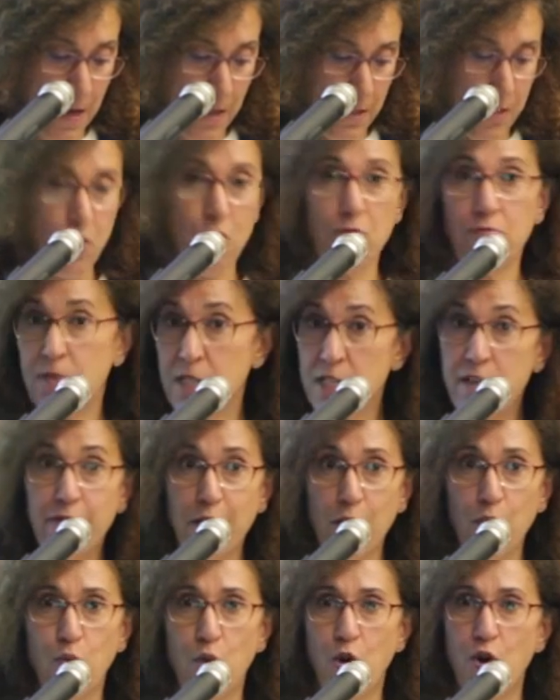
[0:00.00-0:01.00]
So
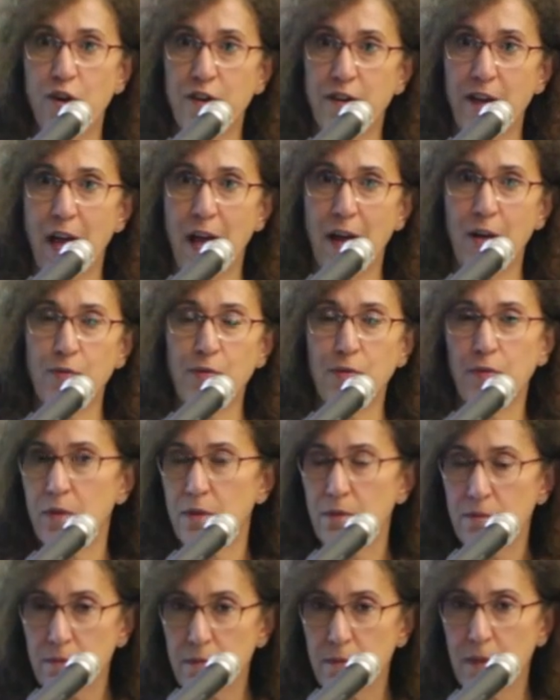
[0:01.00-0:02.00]
civil war now,
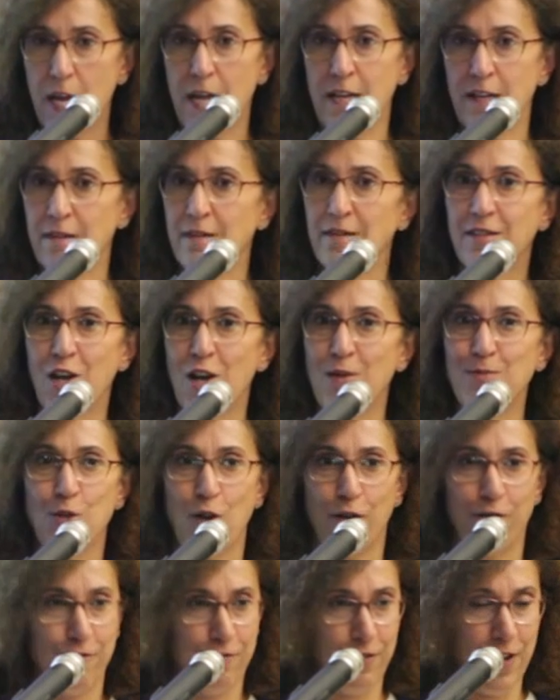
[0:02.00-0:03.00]
in terms
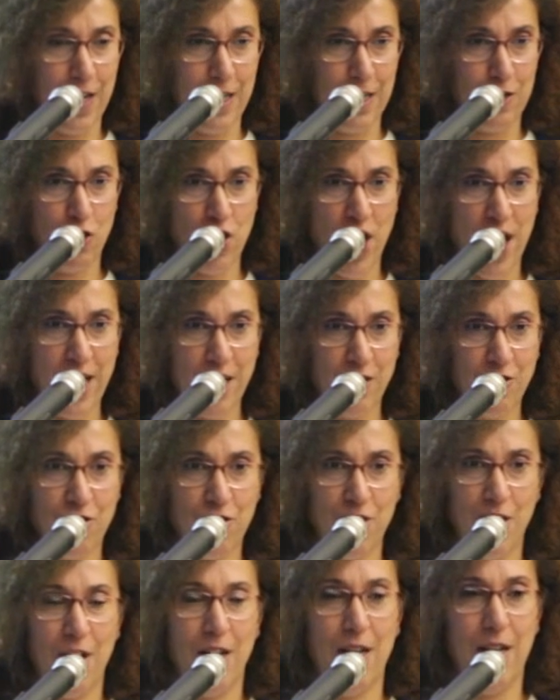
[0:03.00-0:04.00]
of
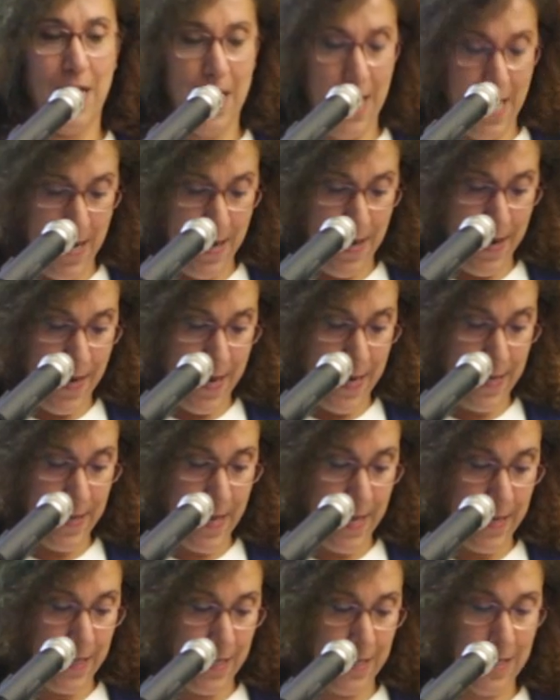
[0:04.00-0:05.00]
change, uh,
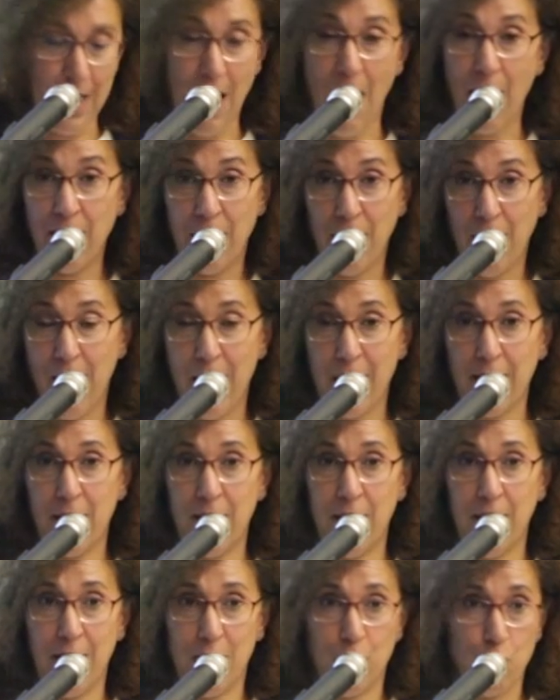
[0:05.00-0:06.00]
it, it is
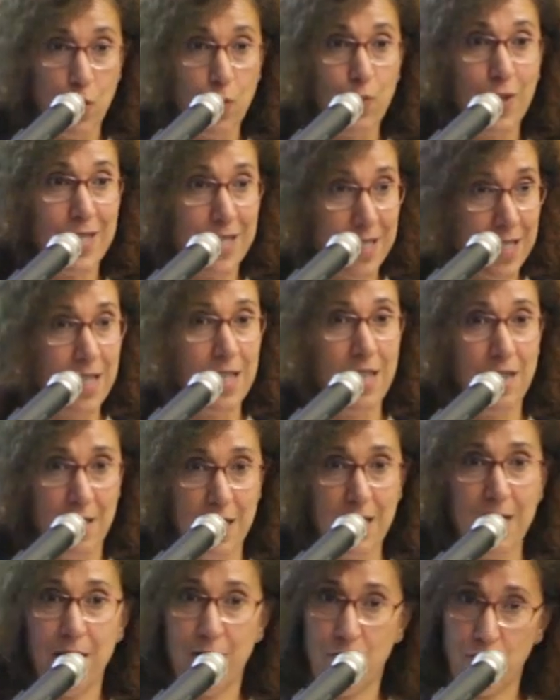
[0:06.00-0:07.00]
unlikely that we will see
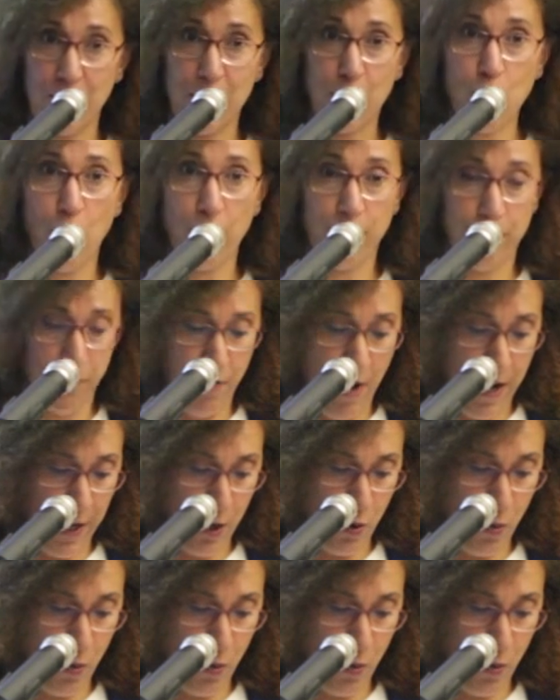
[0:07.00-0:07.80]
this resolved very